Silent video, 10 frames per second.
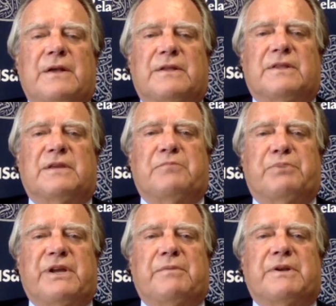the
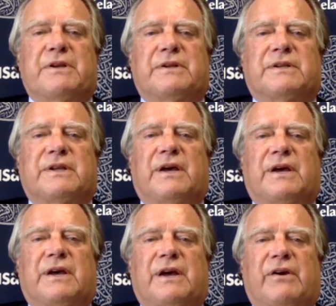preeminent
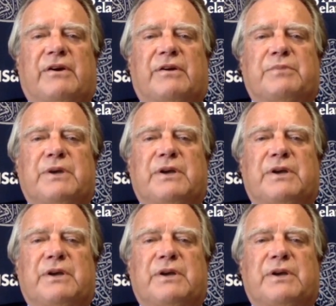Arab